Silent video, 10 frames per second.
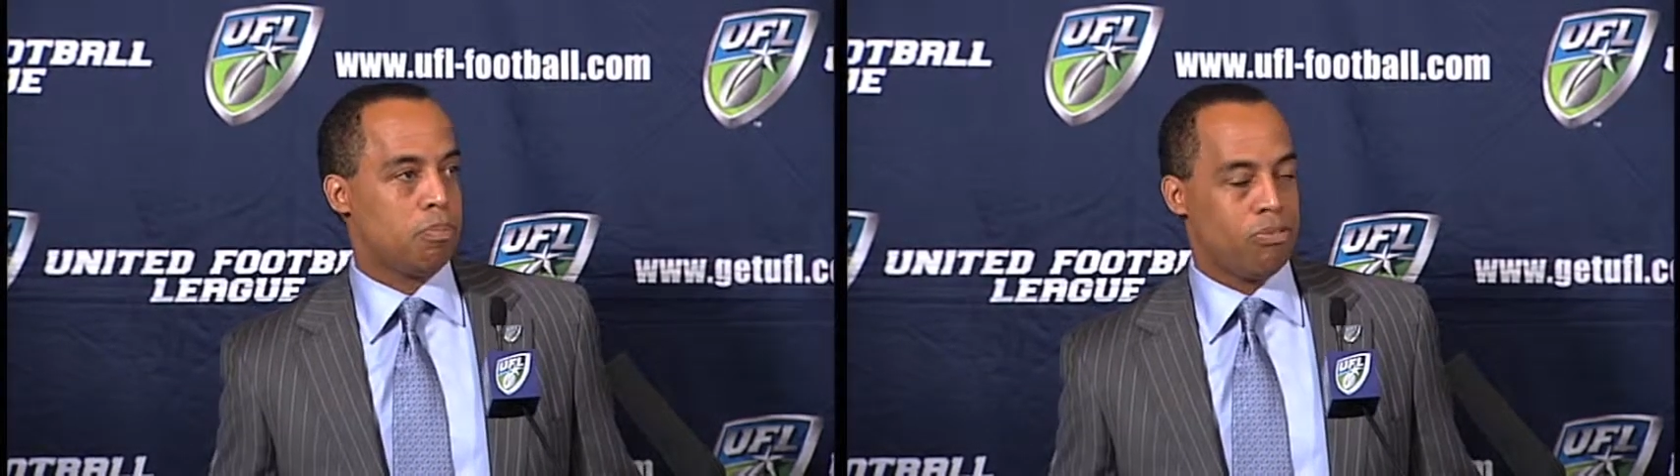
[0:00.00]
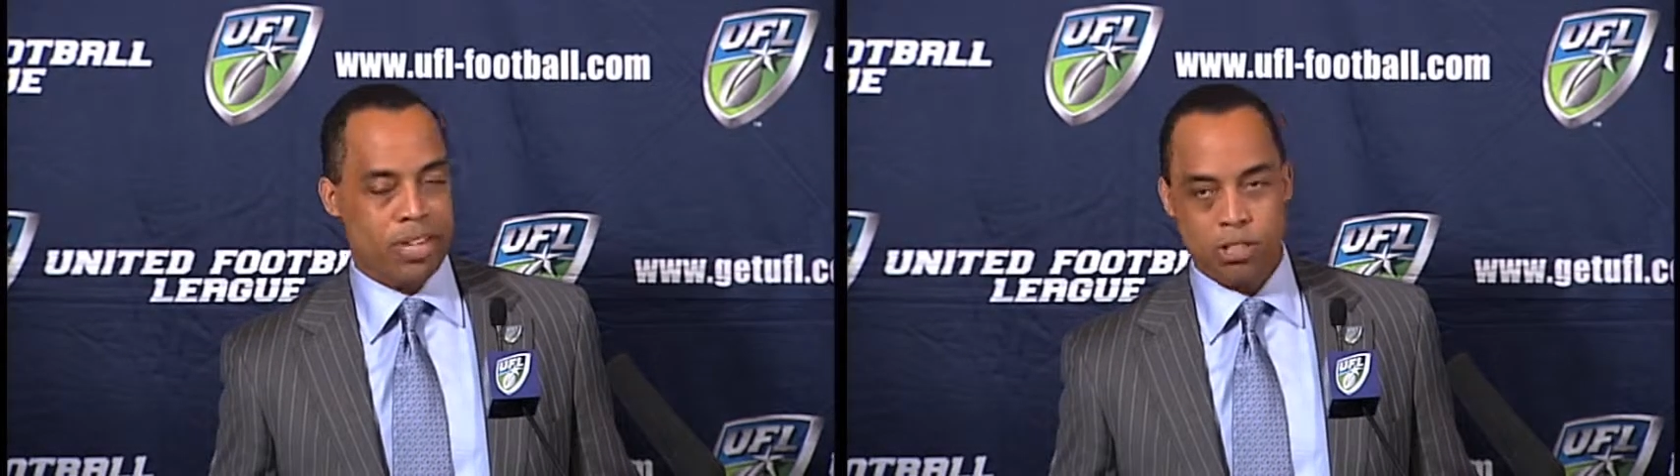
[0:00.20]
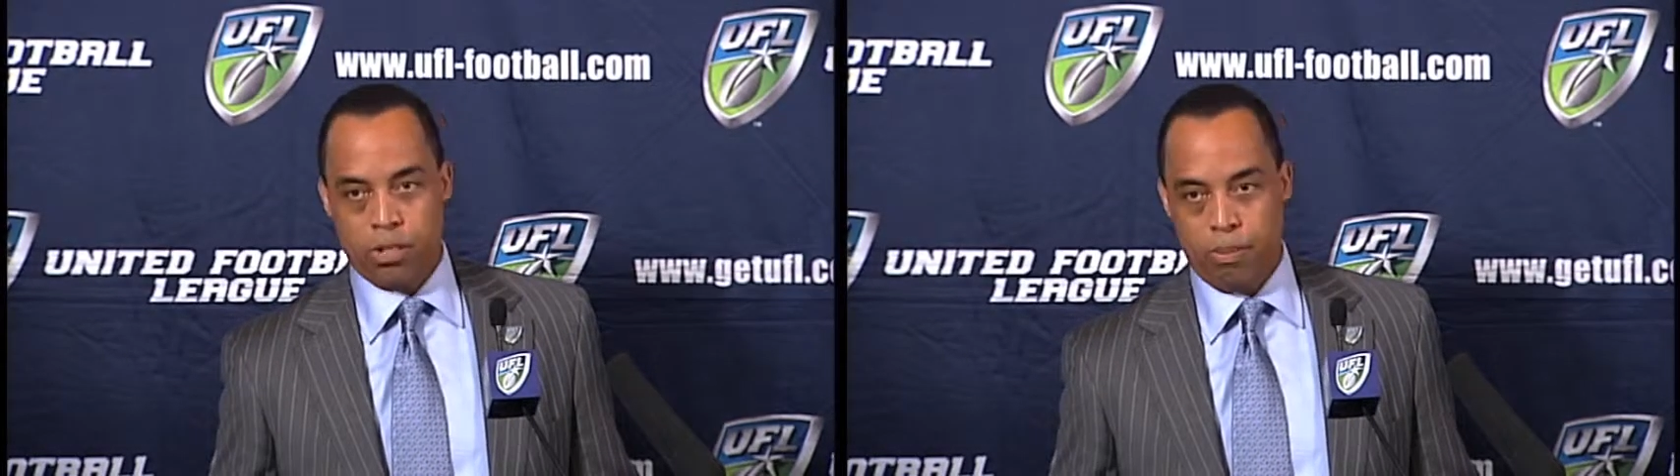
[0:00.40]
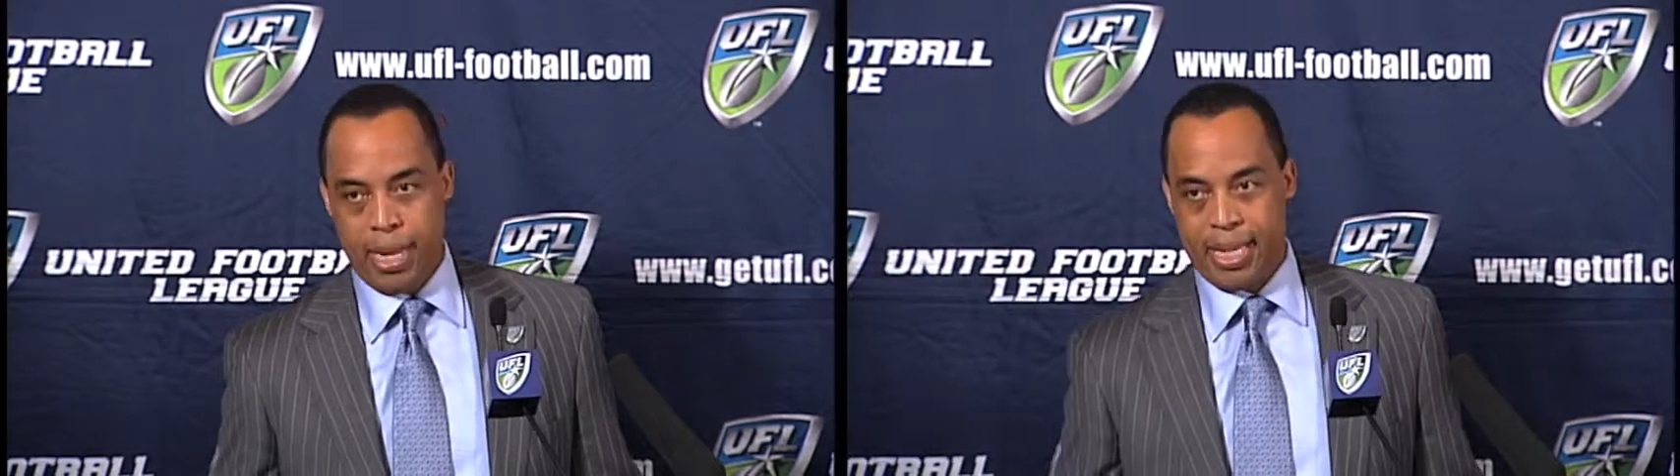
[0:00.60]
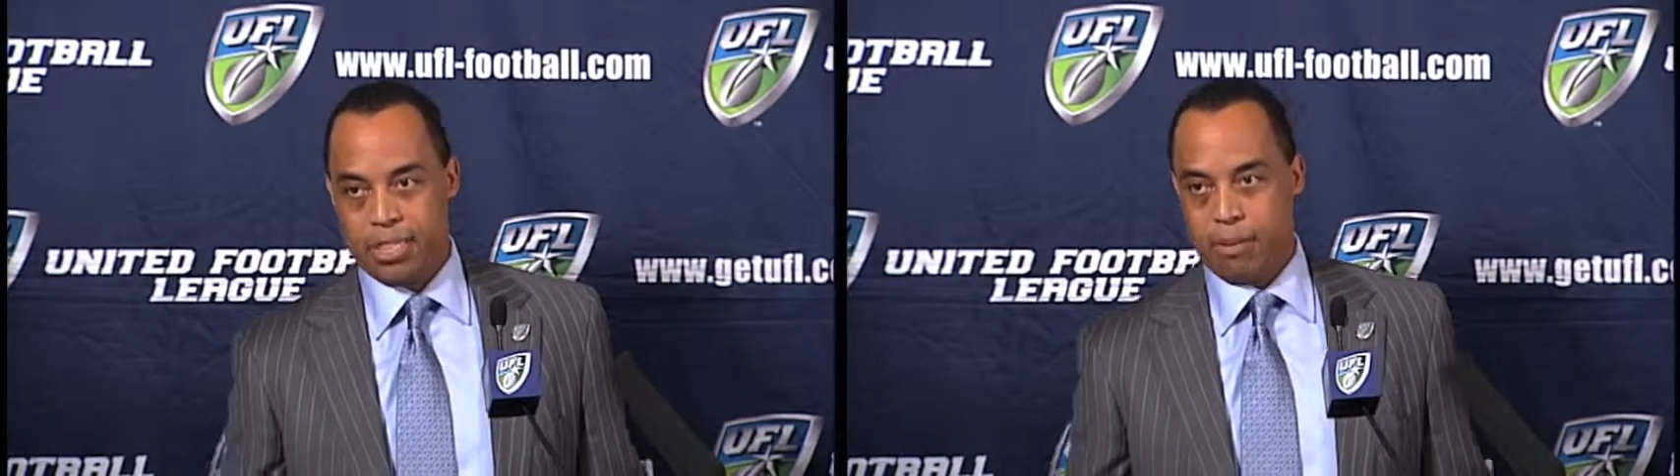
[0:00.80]
professional
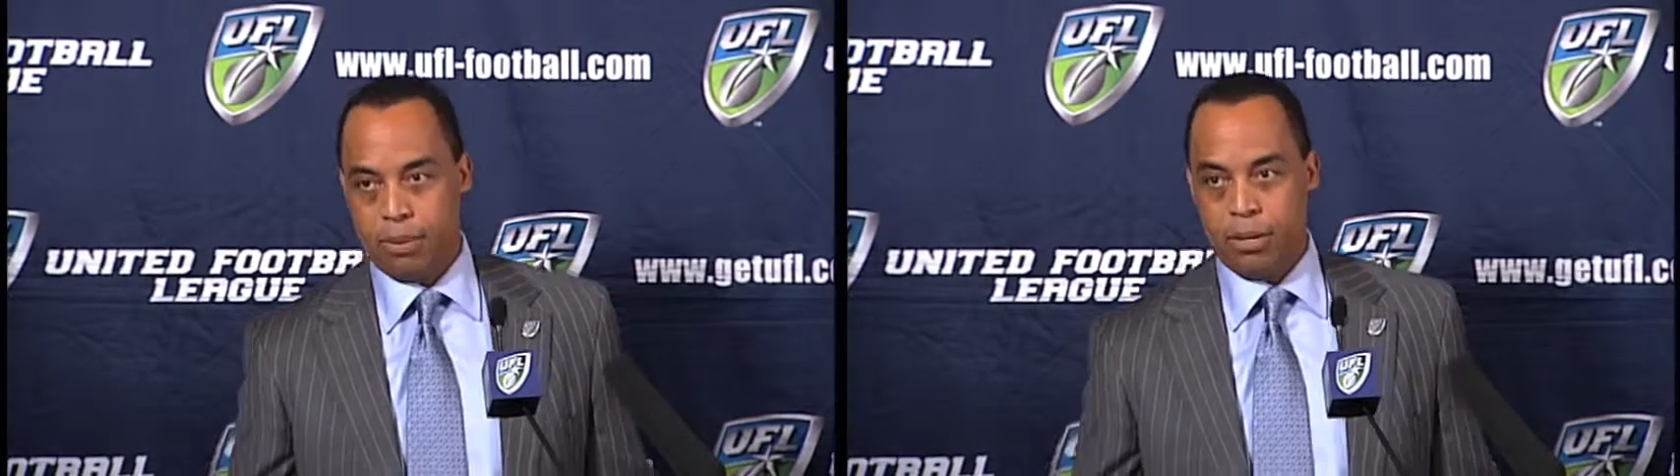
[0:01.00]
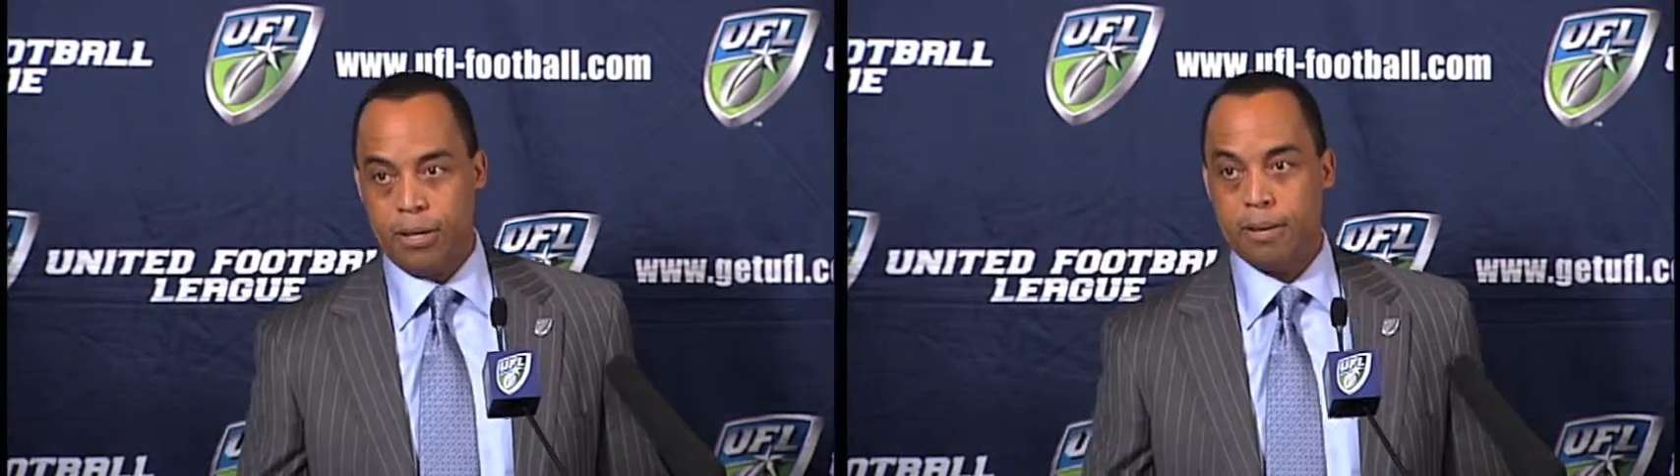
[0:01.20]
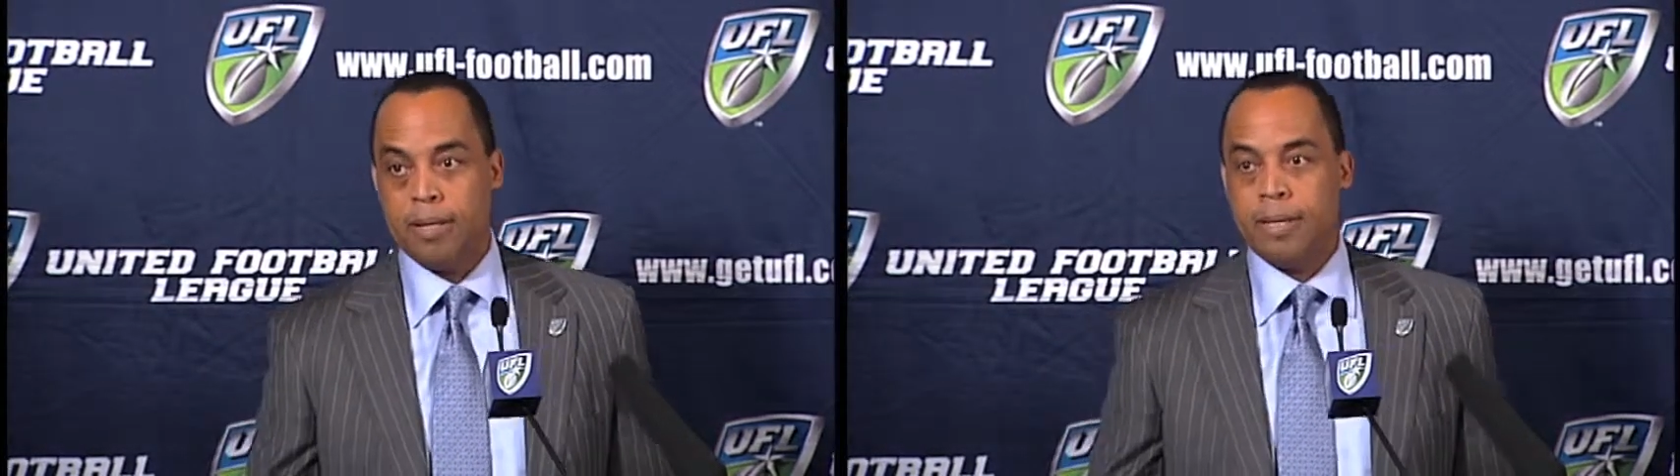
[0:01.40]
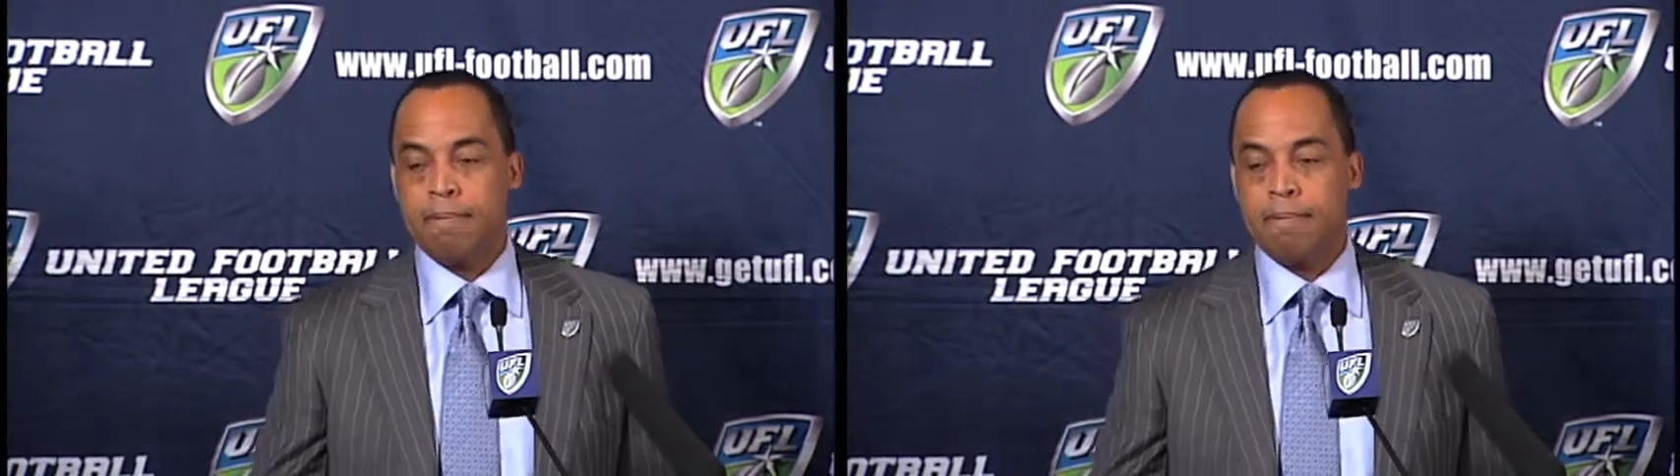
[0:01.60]
basketball